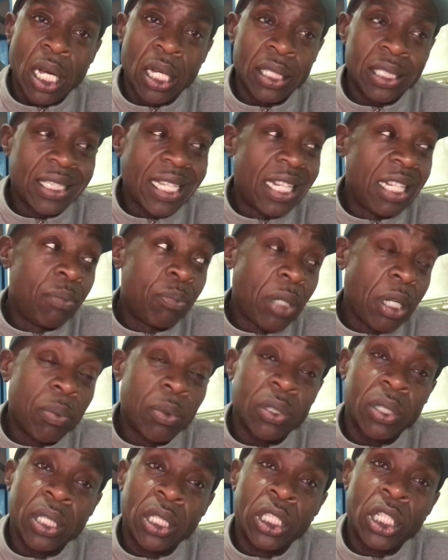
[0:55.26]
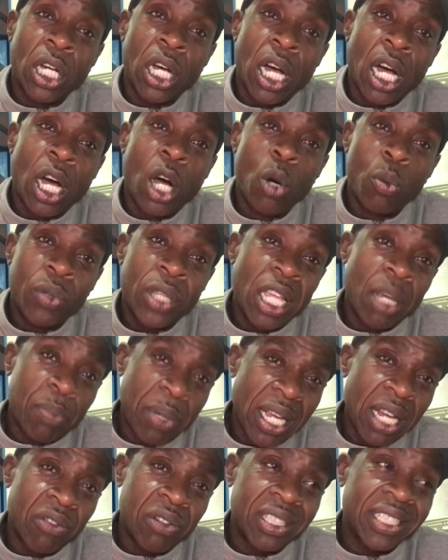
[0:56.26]
telling people, I hope their
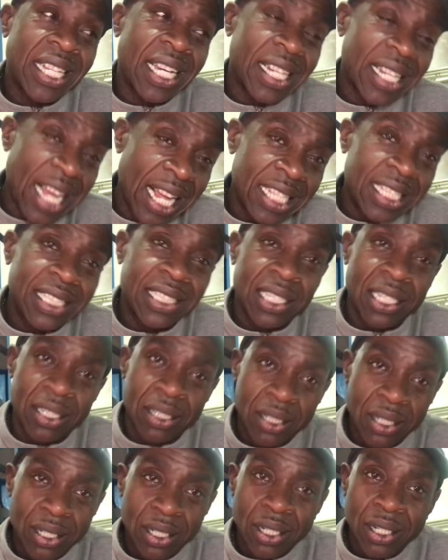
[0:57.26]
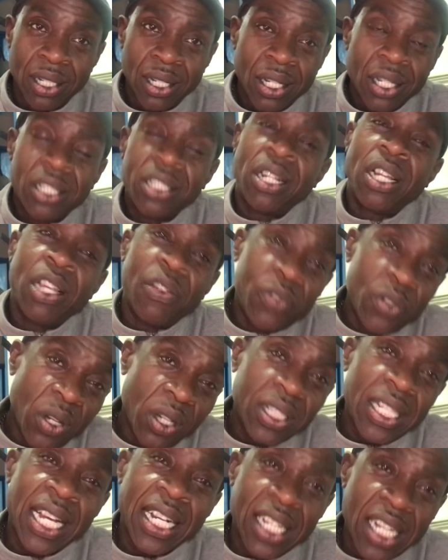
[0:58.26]
parents get cancer. If you're
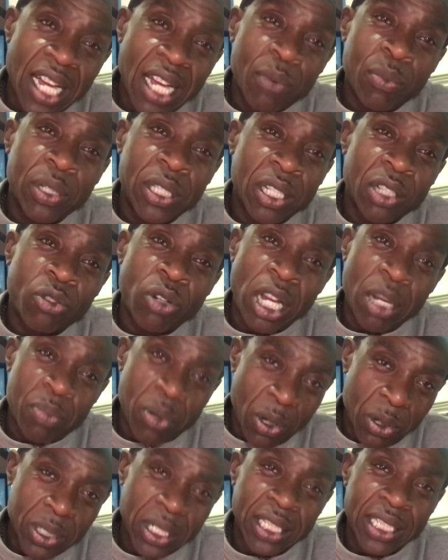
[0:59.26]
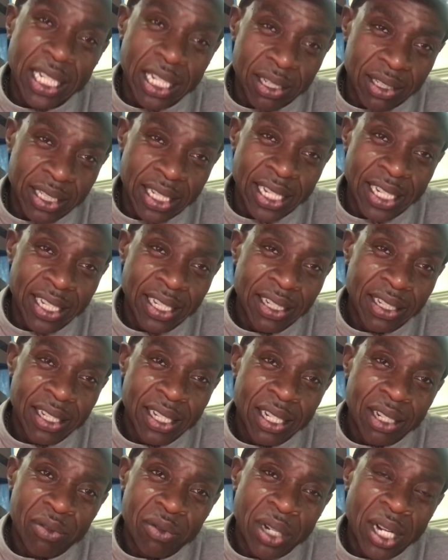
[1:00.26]
that guy with the grey ponytail, yeah,
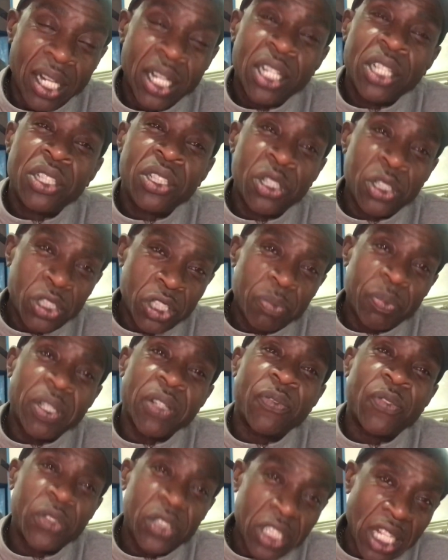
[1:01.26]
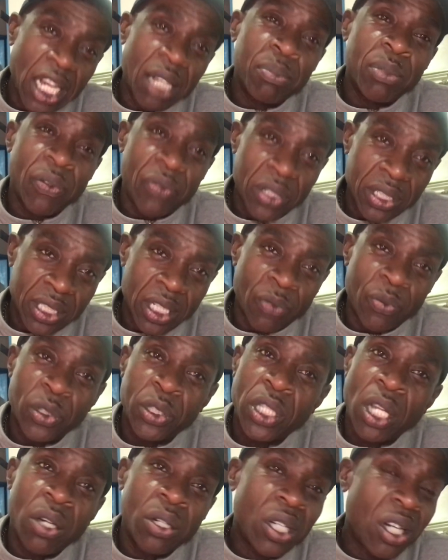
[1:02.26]
right, you should be ashamed of yourself. You
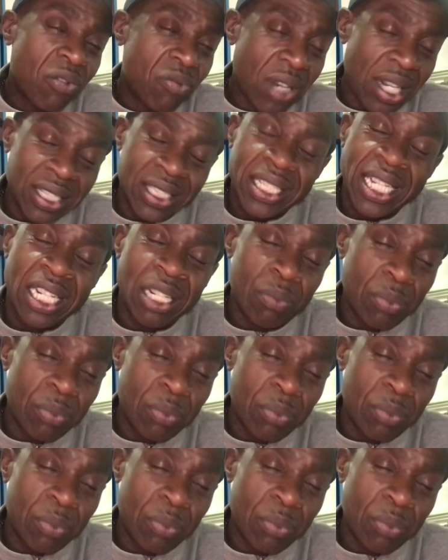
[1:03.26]
don't go around telling